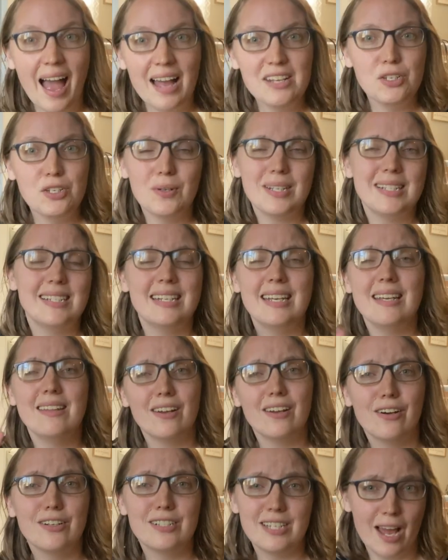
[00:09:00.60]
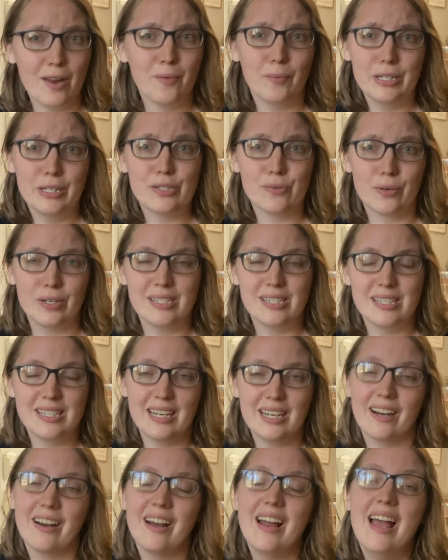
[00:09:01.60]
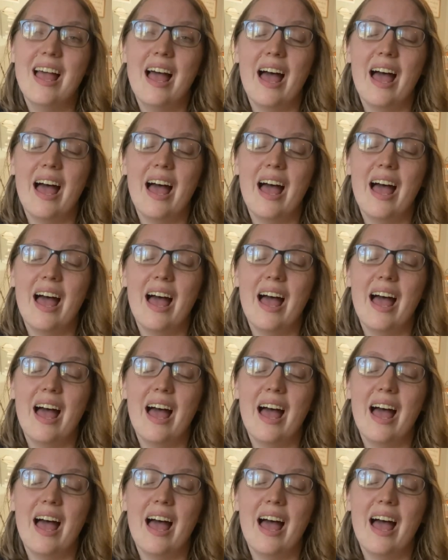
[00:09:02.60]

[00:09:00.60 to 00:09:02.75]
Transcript: As you can see, there are ten resources here,